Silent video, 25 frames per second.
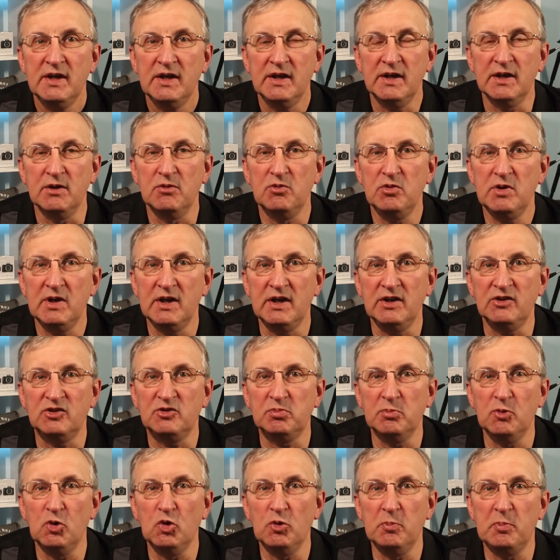in a really
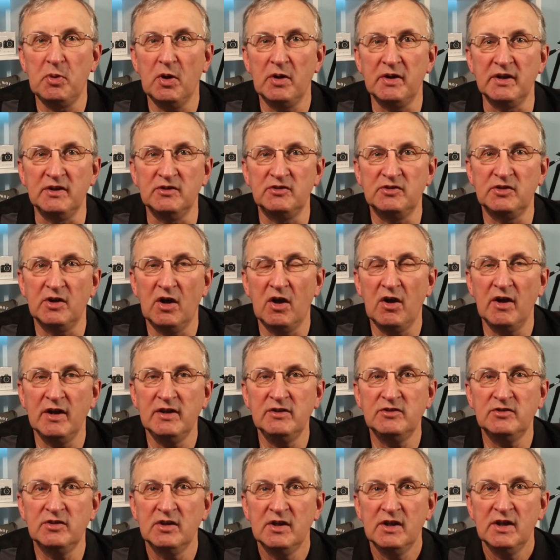small body
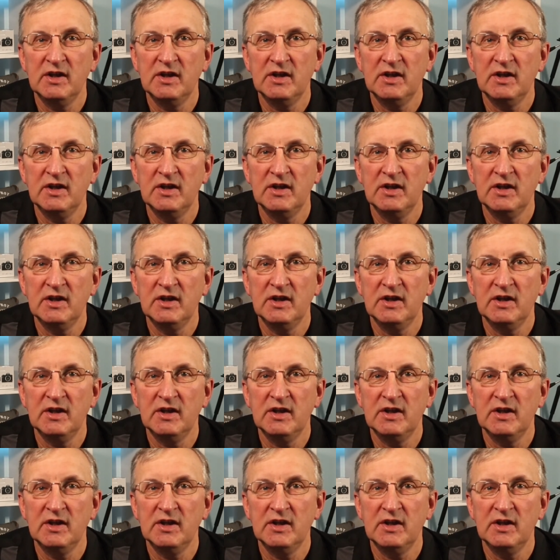size.